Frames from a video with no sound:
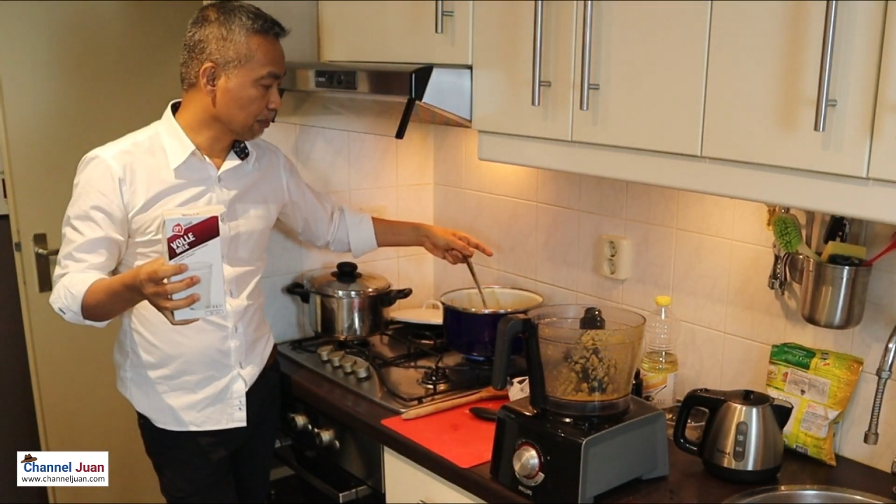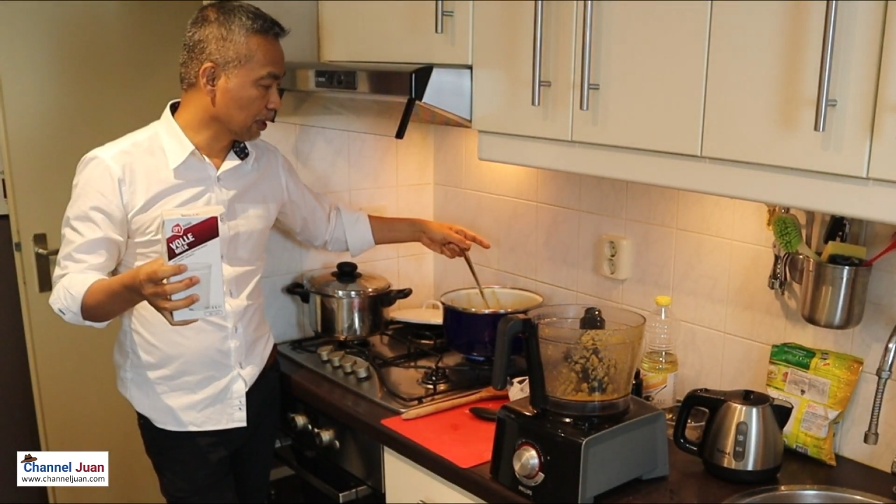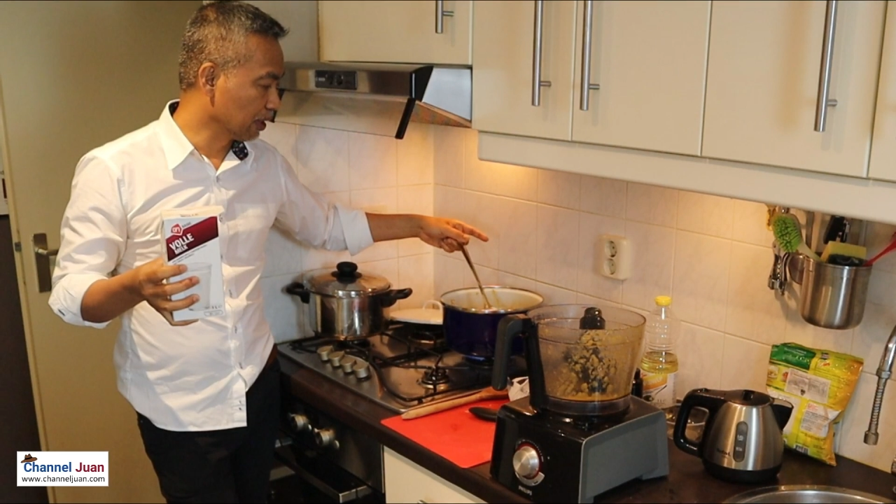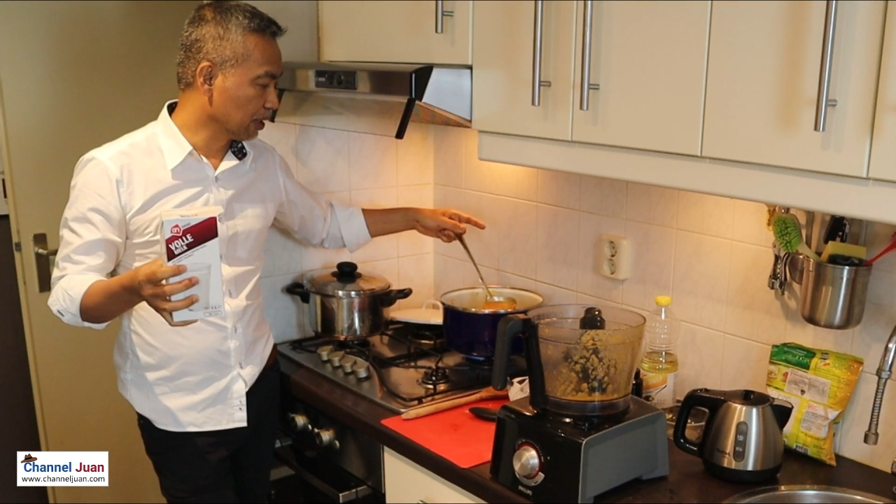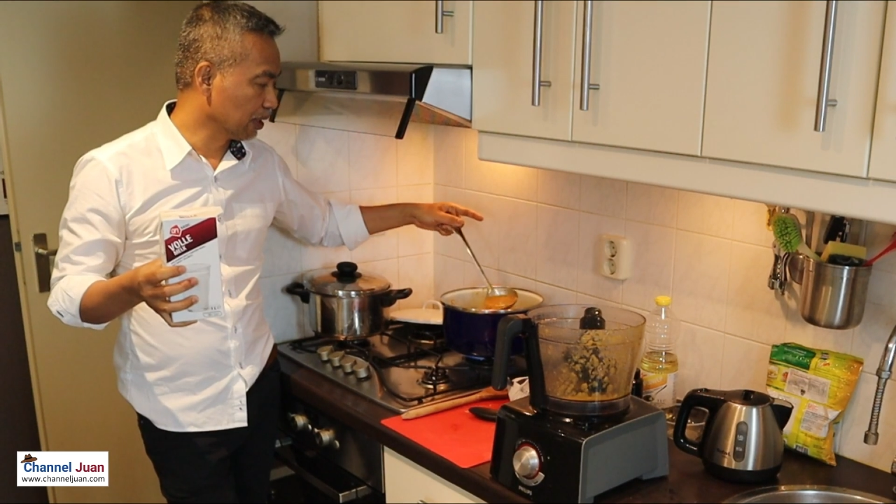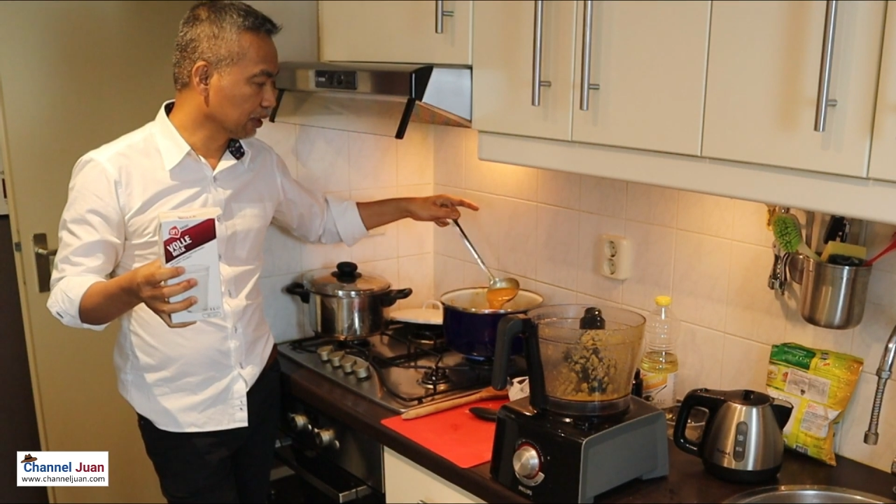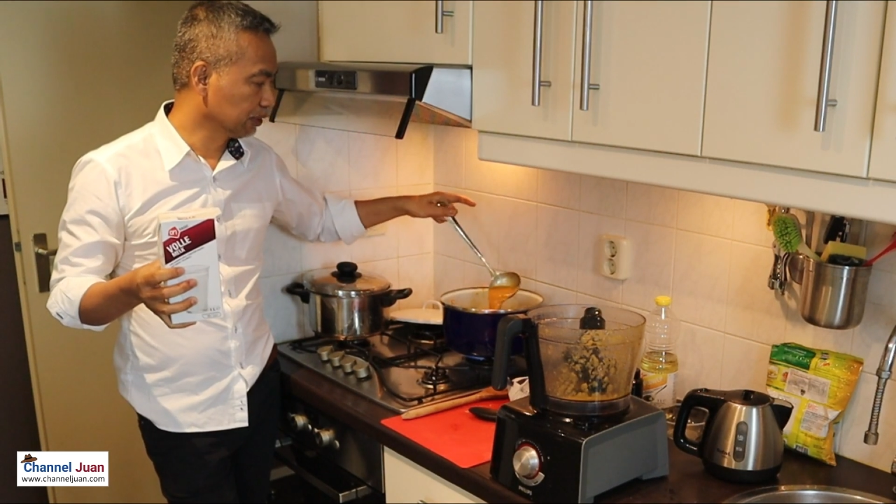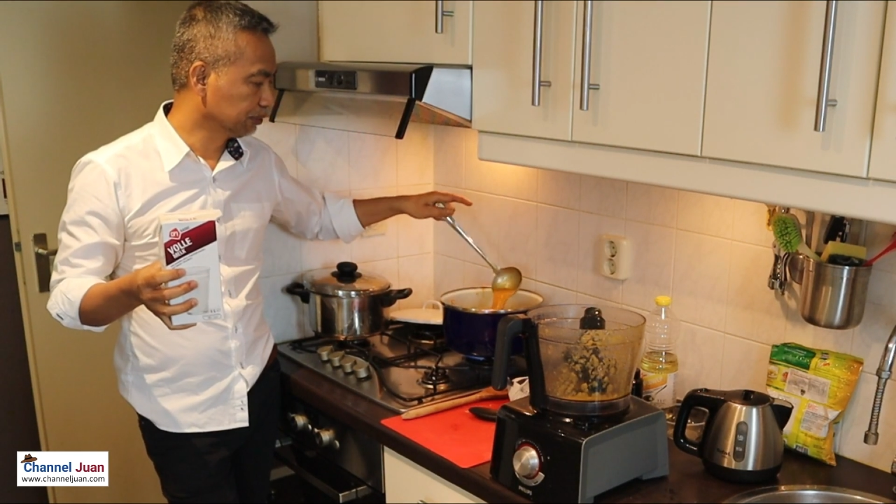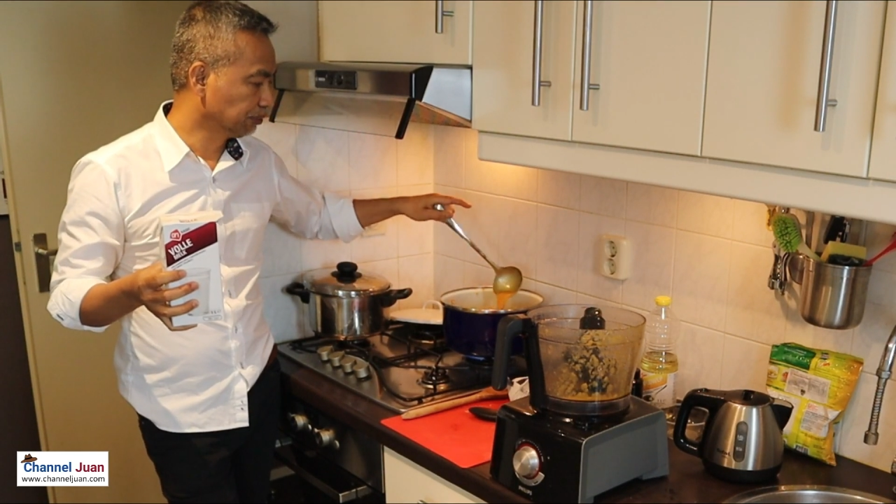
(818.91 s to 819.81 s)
but